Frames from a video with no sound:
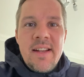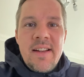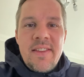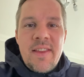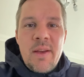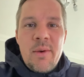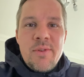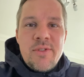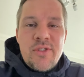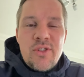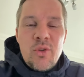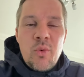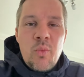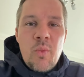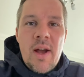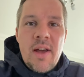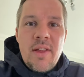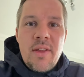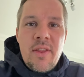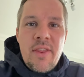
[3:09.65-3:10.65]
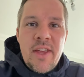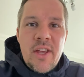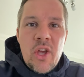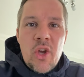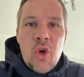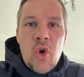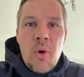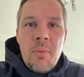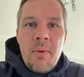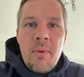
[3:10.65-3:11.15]
there was somewhere that they could
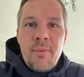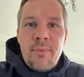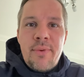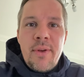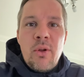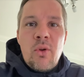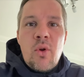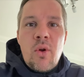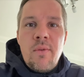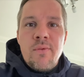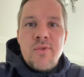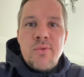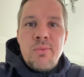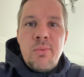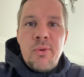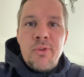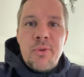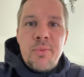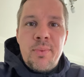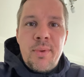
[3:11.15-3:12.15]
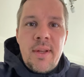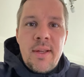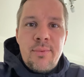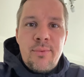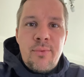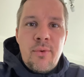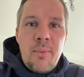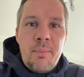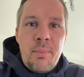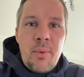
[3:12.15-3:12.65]
come and feel comfortable to play
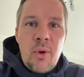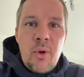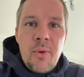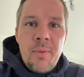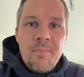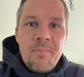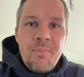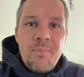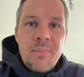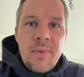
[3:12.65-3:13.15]
football